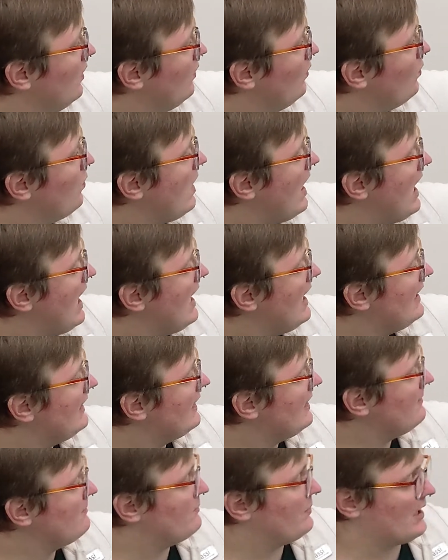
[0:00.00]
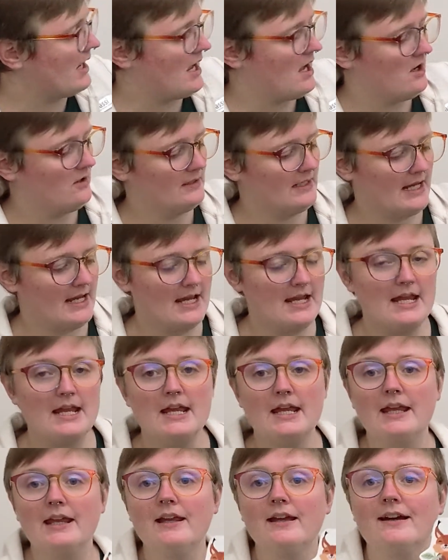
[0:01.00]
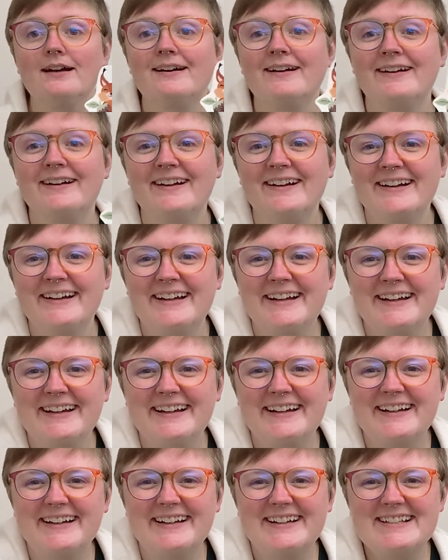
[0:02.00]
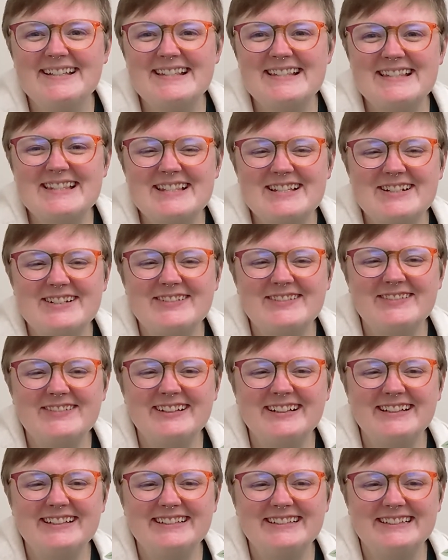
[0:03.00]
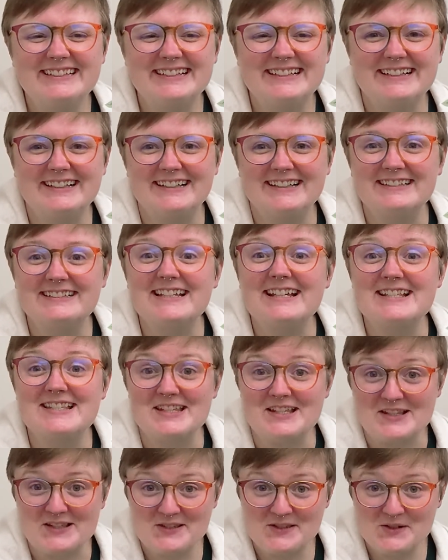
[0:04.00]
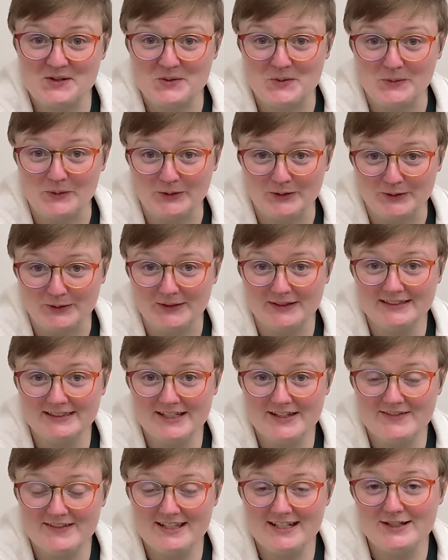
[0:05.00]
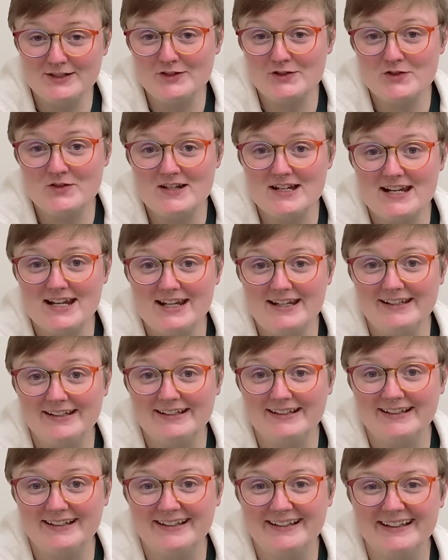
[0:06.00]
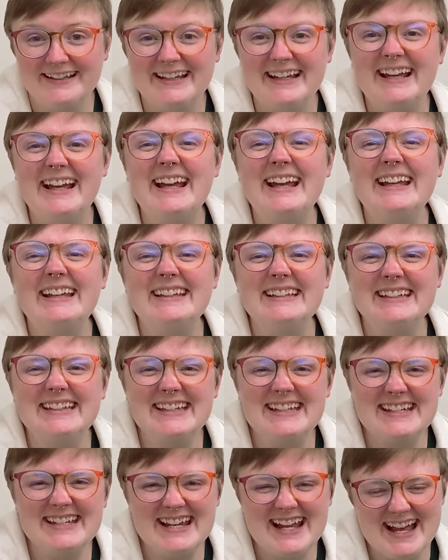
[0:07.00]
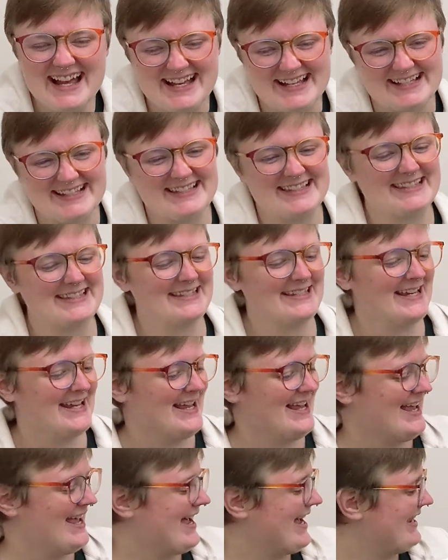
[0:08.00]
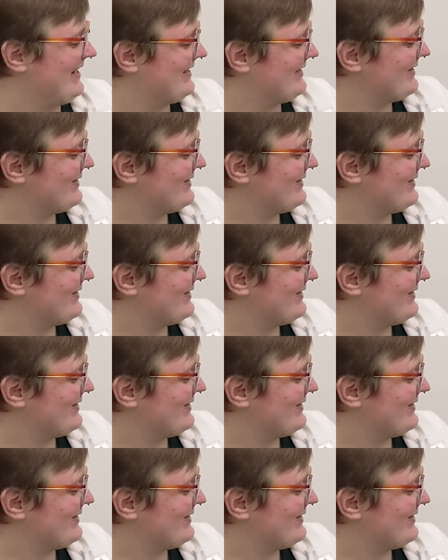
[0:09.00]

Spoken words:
What about a squirrel? Does a squirrel live in a tree? Yes, a